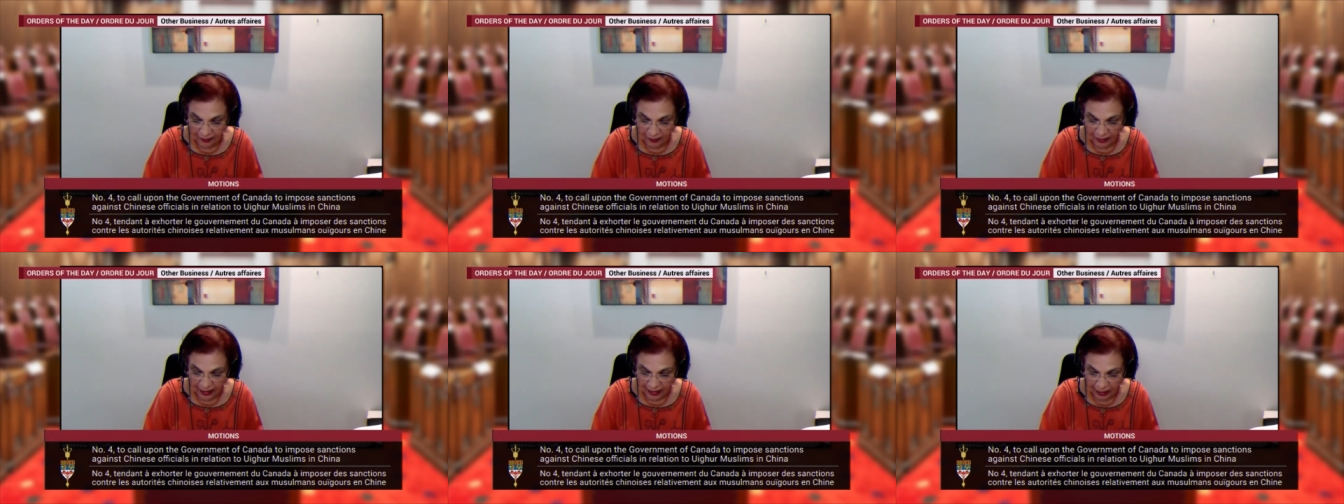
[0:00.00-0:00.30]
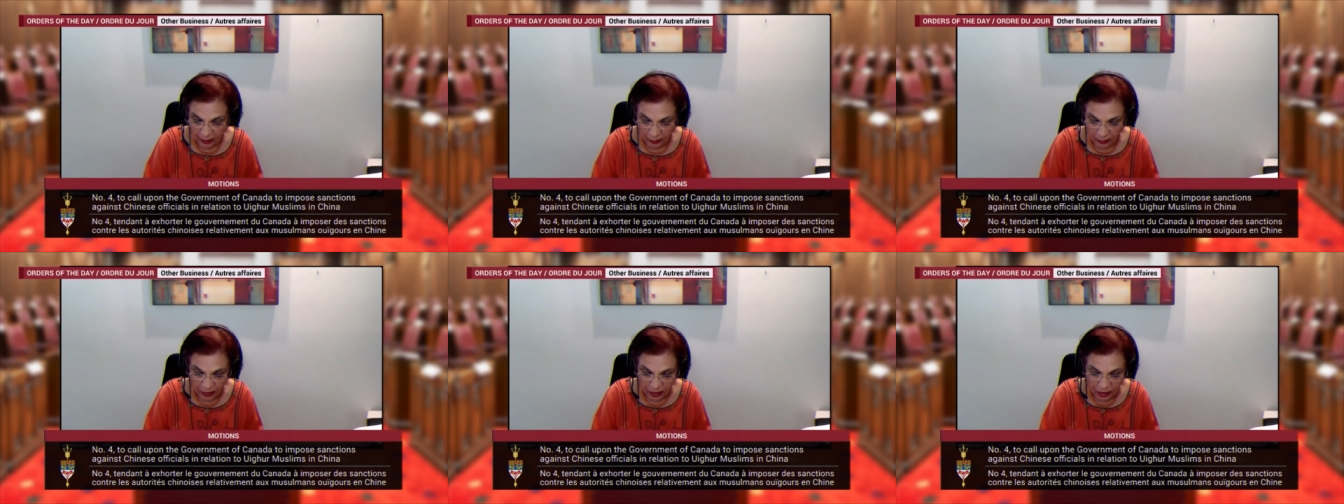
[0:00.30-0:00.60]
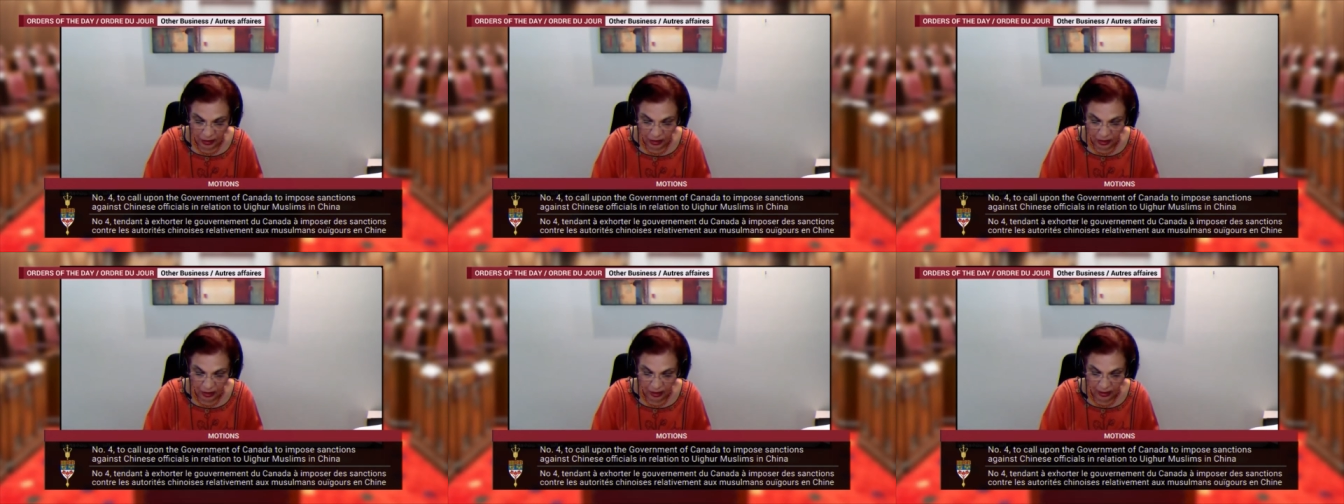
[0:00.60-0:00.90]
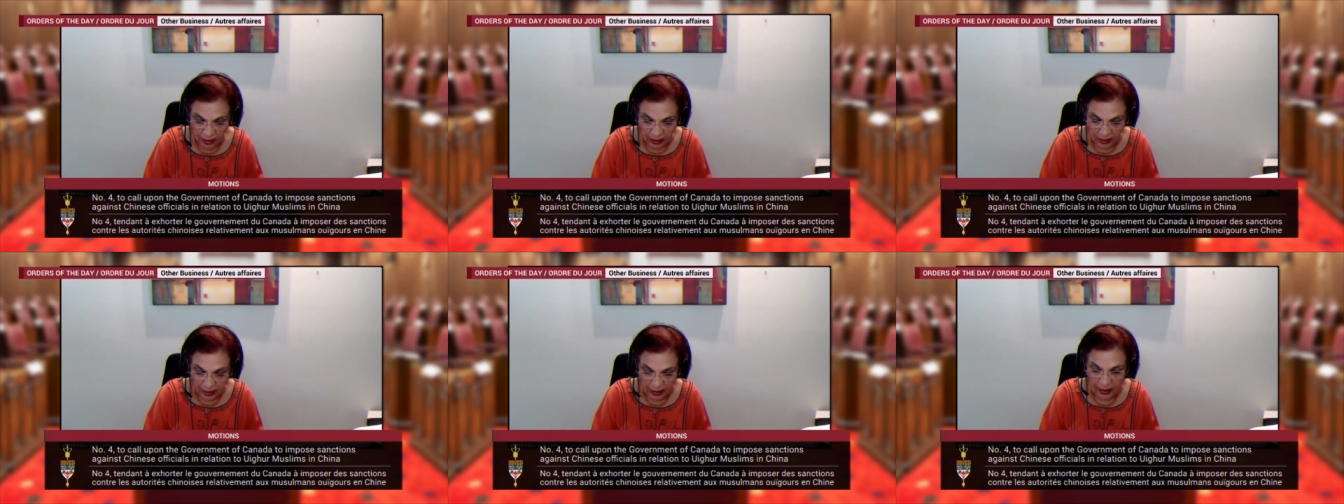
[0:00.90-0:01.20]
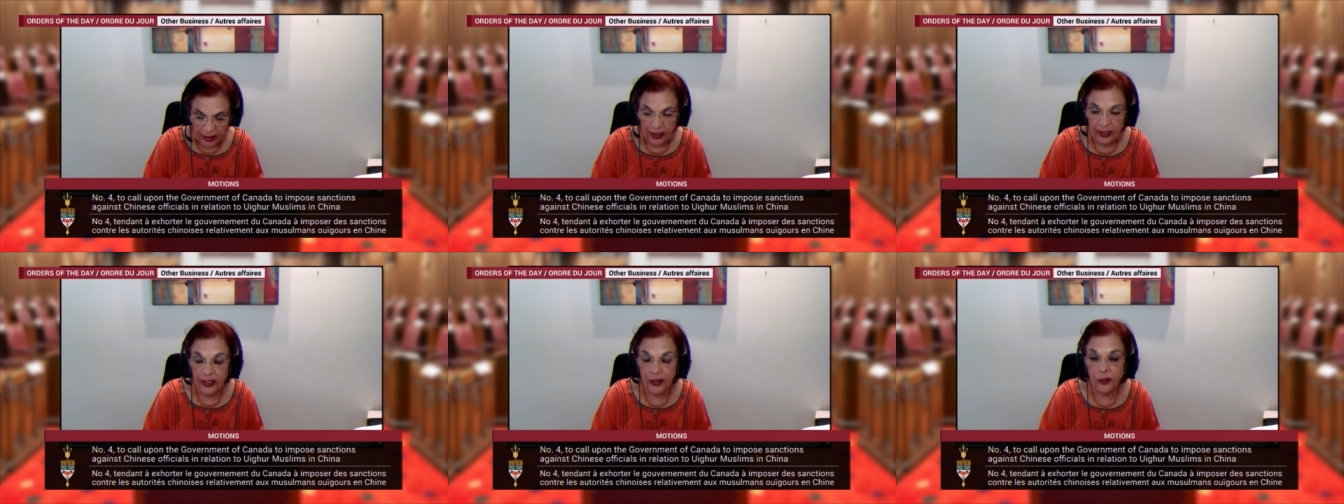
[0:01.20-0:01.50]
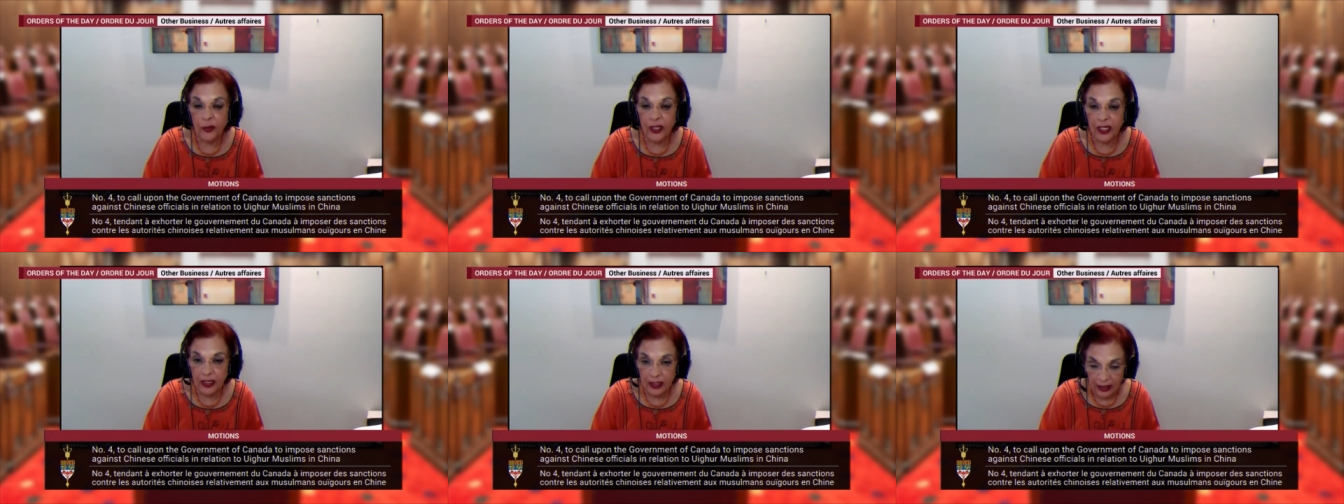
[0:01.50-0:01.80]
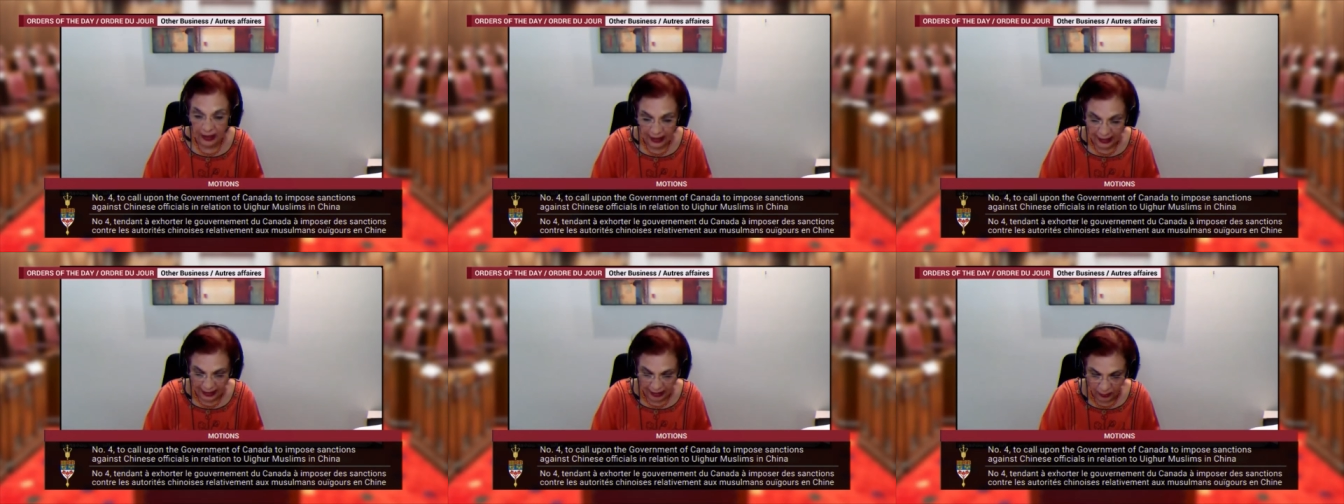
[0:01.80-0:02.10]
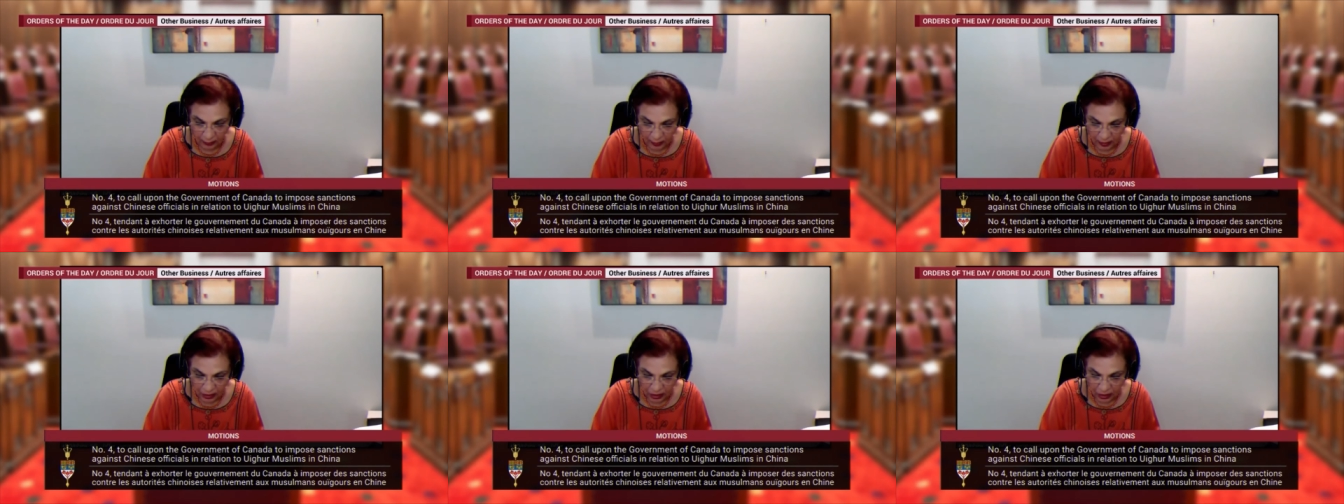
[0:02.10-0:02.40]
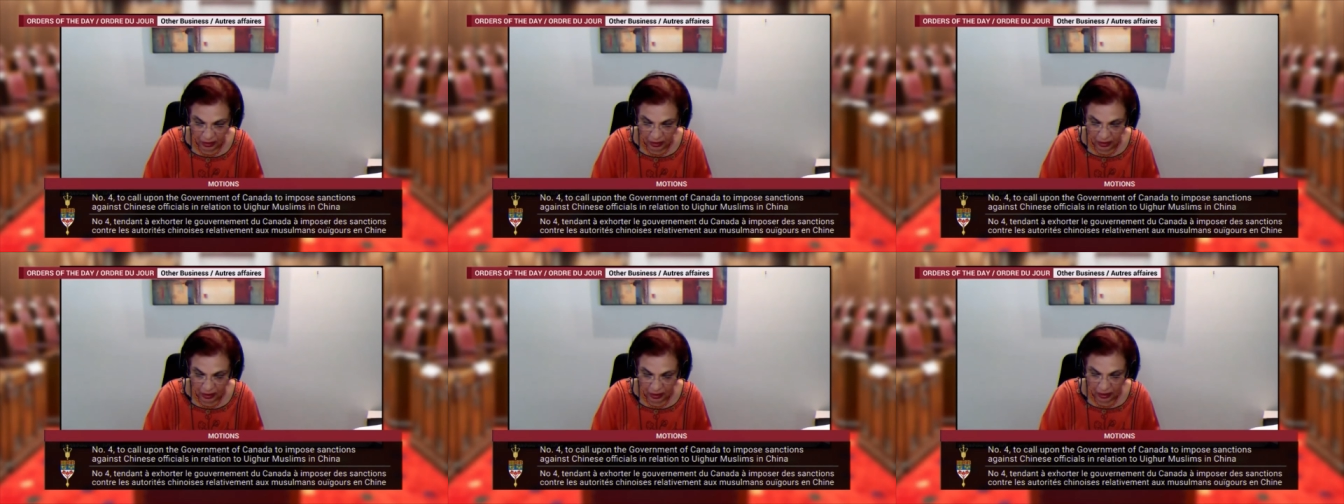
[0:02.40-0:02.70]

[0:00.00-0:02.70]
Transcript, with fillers: language, the Uyghur language.